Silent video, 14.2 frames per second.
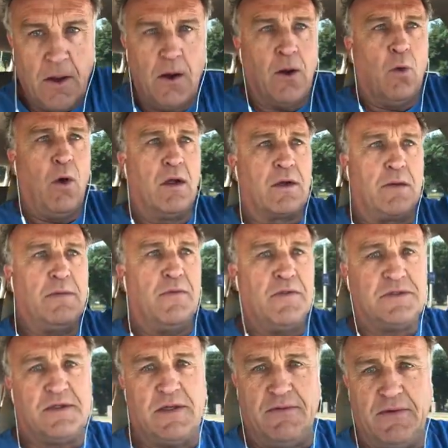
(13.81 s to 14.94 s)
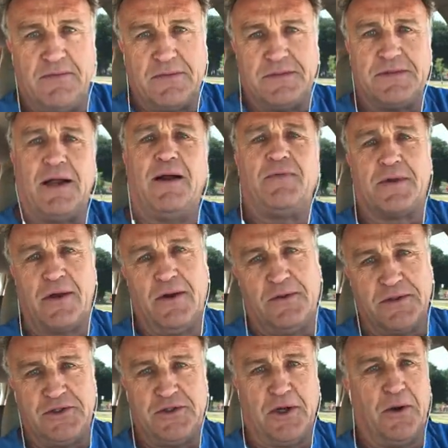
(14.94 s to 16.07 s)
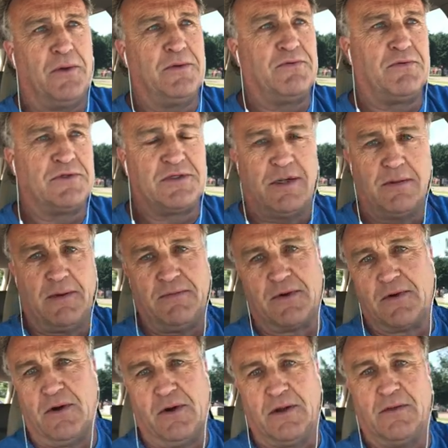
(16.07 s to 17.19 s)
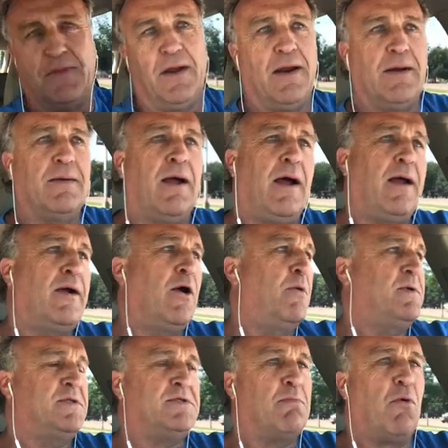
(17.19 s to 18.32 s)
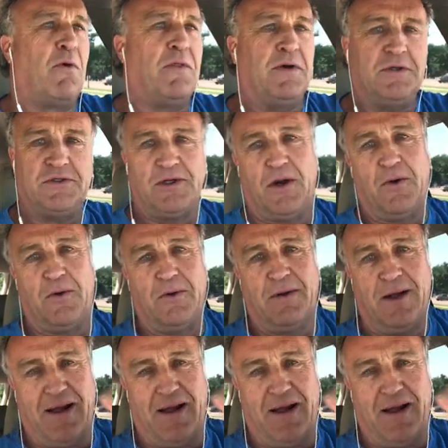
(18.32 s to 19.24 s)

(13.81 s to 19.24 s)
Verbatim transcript: Welcome to the Stevie from South Dakota show. First time I've ever called it that. I hope it's more than a show.